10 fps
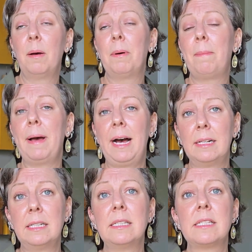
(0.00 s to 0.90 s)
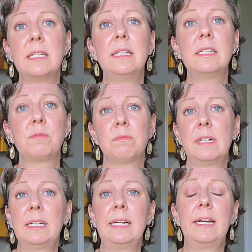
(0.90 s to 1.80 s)
But balance is
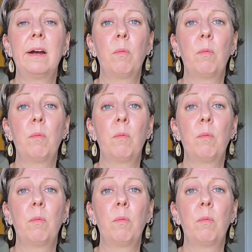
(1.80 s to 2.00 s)
really